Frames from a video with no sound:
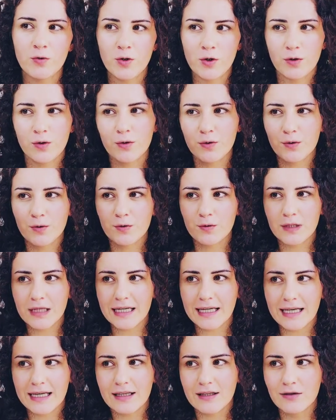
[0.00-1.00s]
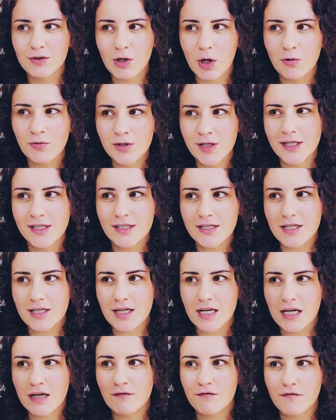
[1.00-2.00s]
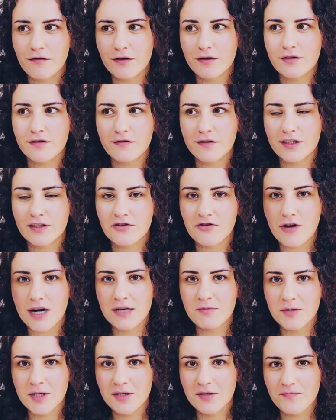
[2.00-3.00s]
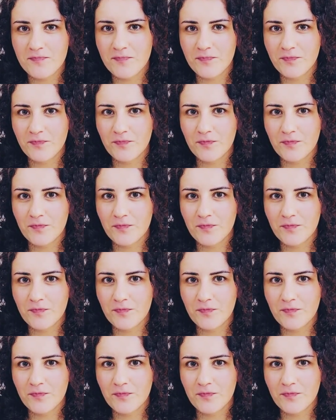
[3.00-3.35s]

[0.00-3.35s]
you like a donut in front of a treadmill,